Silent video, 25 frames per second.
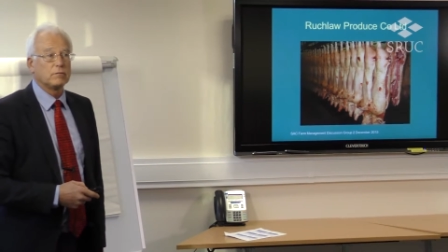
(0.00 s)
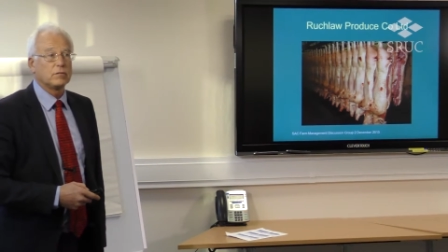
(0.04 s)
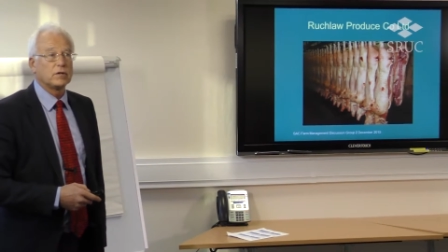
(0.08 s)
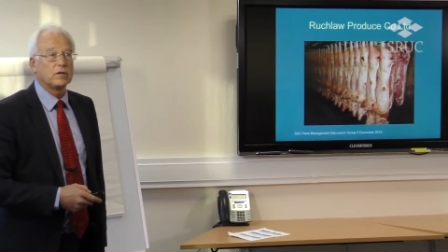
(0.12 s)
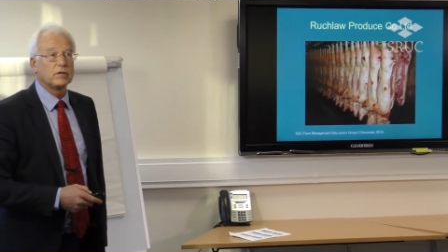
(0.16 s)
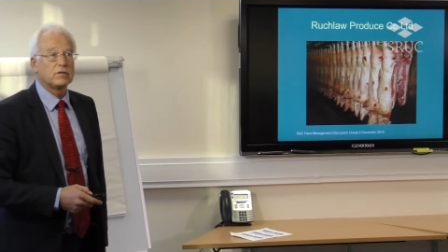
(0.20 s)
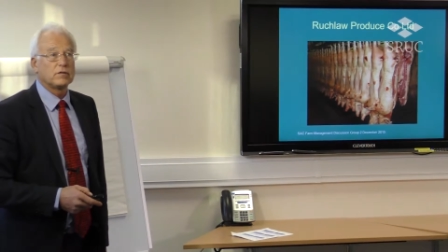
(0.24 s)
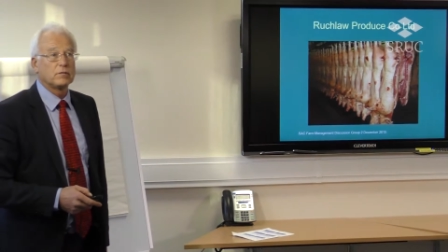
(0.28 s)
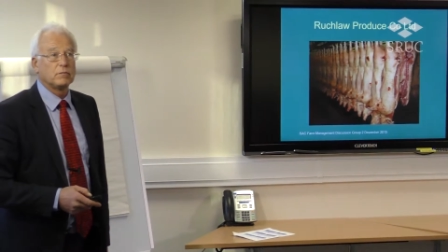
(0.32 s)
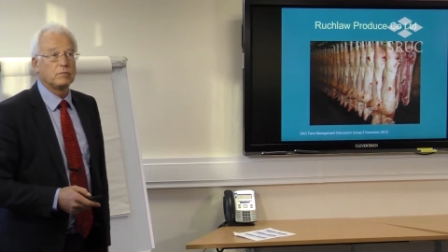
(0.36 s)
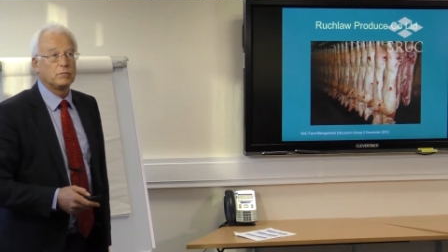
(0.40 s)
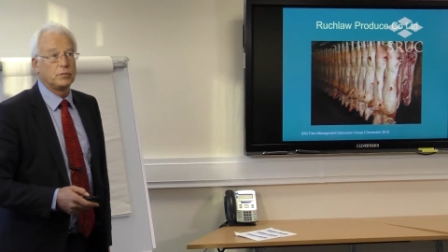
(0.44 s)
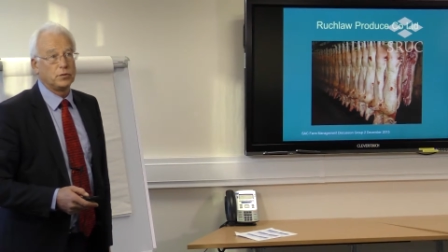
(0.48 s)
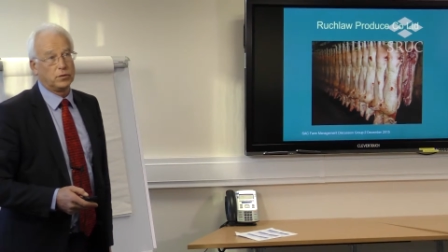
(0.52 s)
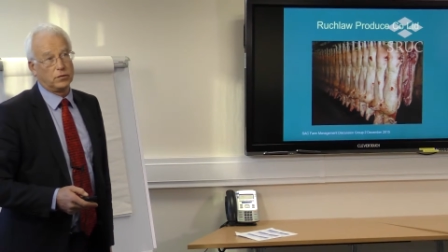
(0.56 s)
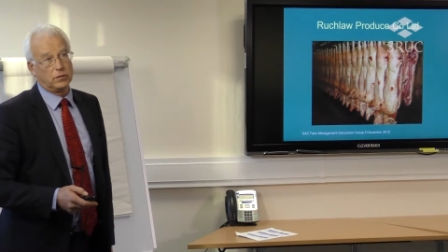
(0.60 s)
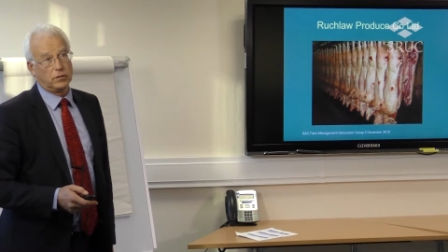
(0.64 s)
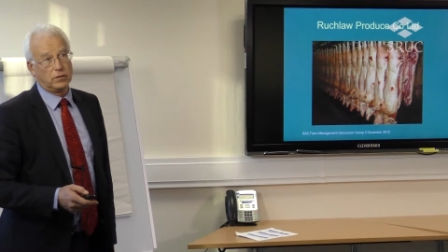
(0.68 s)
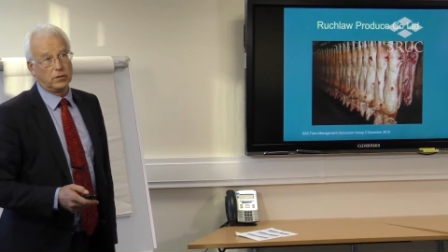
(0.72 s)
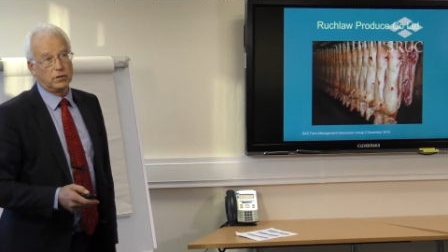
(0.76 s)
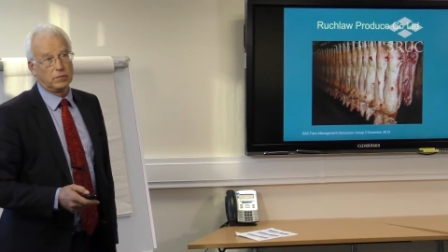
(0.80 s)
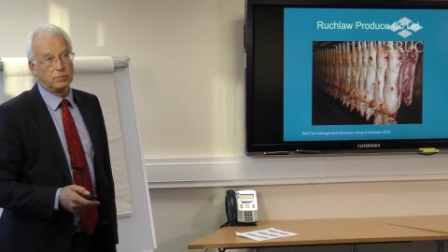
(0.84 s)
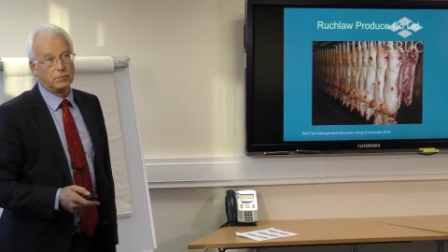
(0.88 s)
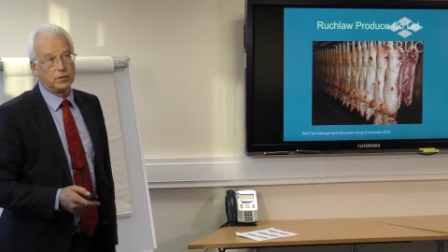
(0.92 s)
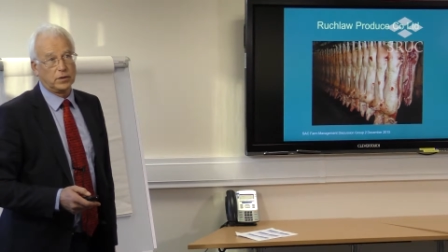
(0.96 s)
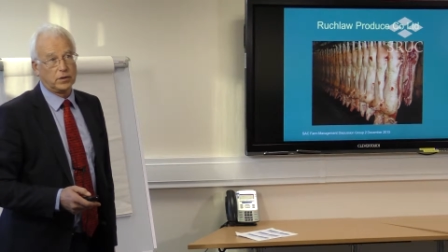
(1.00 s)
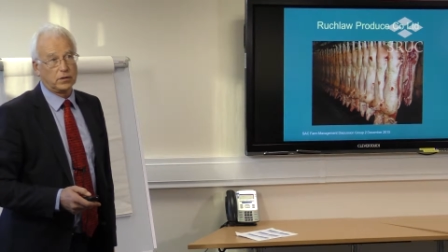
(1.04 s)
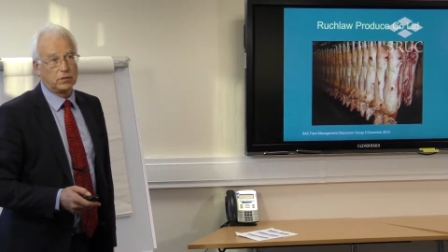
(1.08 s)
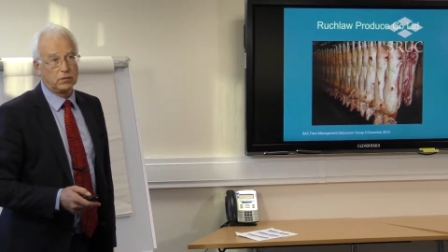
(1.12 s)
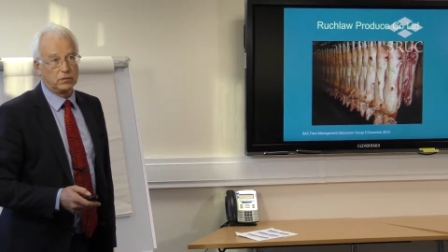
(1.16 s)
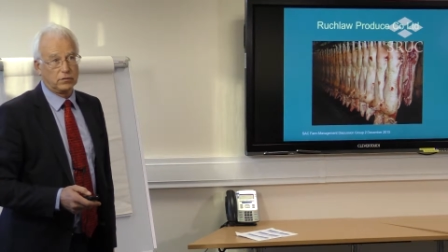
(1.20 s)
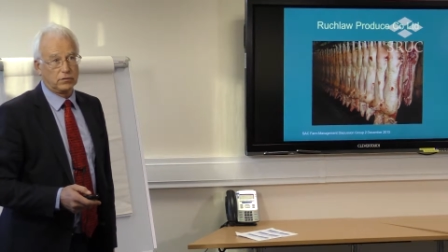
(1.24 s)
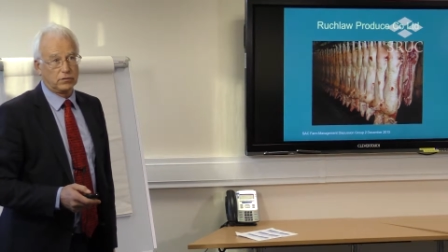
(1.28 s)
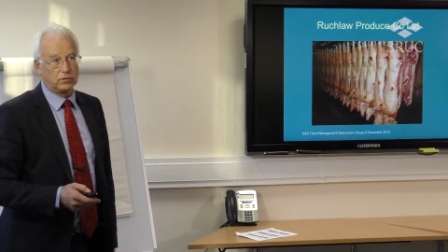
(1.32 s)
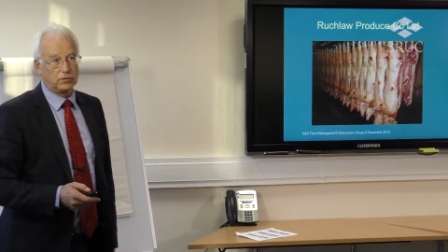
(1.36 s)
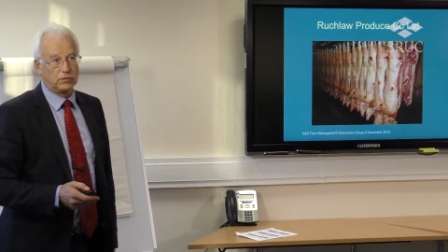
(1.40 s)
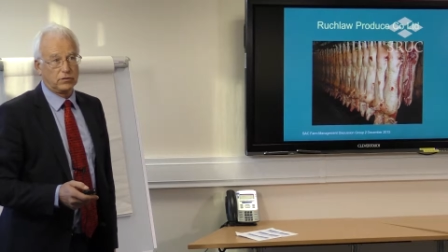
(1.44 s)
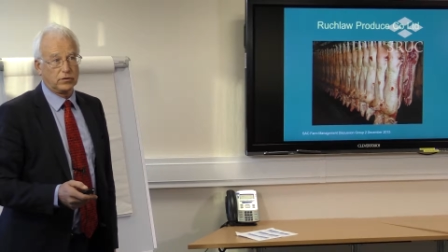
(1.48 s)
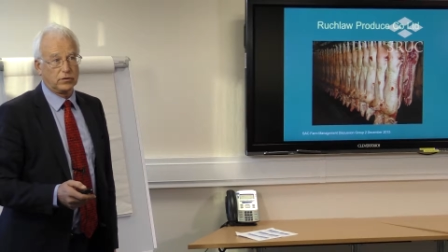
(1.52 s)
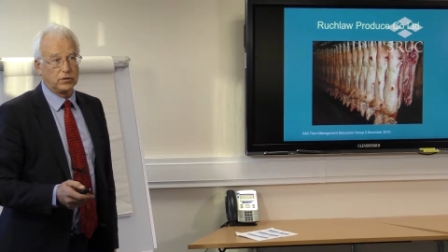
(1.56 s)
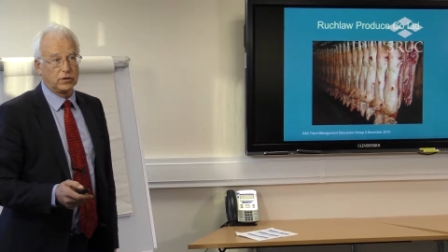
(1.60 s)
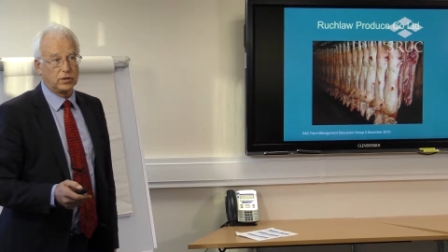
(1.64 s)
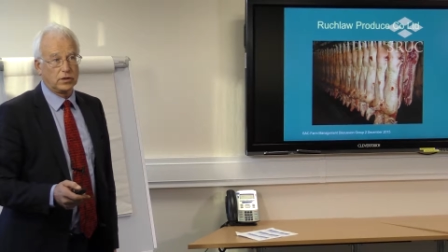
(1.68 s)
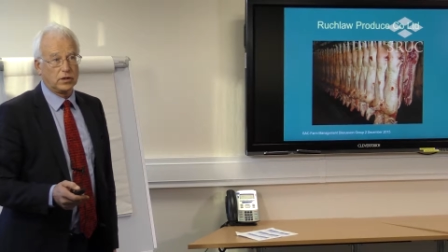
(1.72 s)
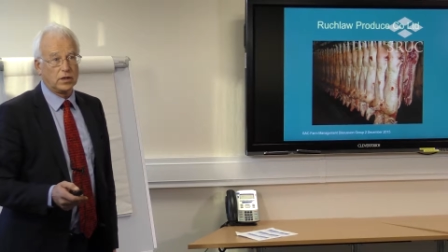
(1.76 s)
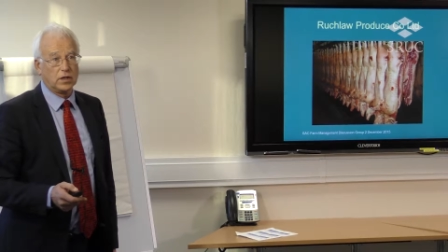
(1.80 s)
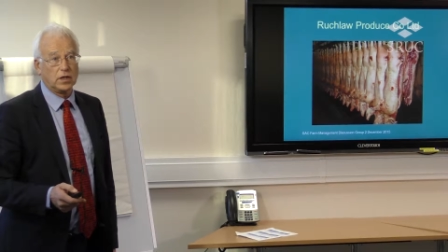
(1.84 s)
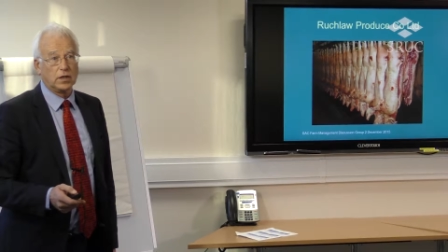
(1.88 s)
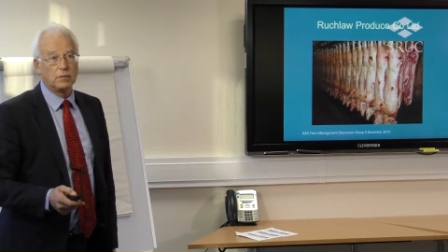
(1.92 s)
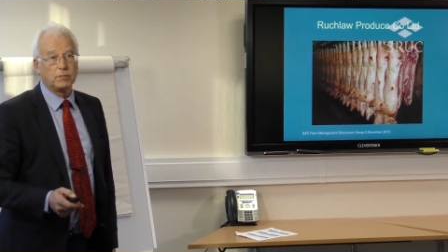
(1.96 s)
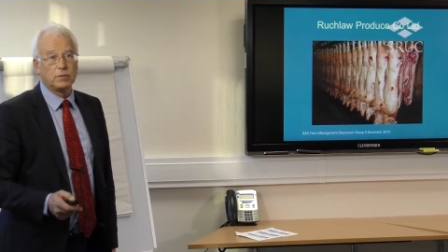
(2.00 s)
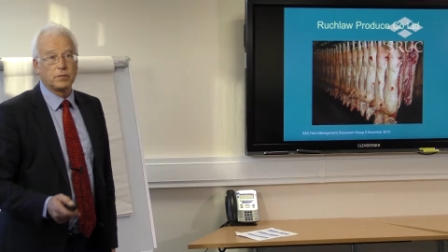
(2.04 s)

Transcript: but it's important because of such a high